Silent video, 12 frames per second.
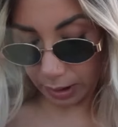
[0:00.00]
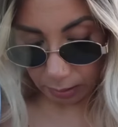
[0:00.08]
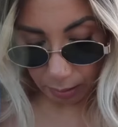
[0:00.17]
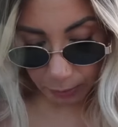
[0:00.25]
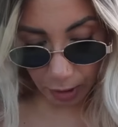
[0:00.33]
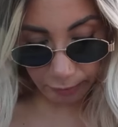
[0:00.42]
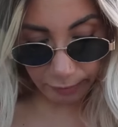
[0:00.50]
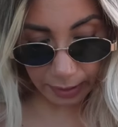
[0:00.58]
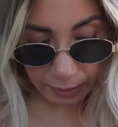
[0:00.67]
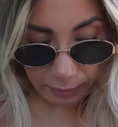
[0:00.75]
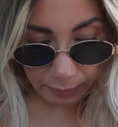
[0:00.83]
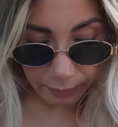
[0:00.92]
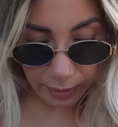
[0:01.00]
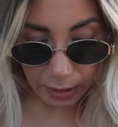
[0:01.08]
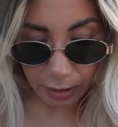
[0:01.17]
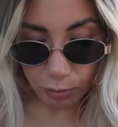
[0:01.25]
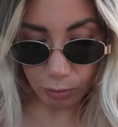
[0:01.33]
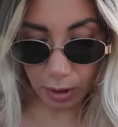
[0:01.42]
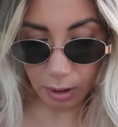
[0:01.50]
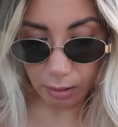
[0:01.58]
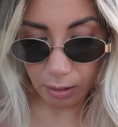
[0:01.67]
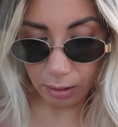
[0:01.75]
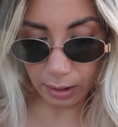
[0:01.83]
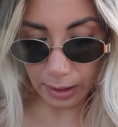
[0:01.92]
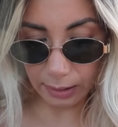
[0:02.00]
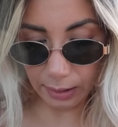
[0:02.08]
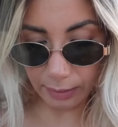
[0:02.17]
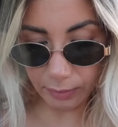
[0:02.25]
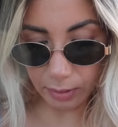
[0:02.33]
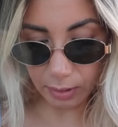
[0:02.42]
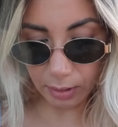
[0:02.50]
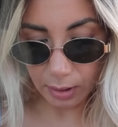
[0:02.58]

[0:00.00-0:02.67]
Like I'm not very well educated on that level.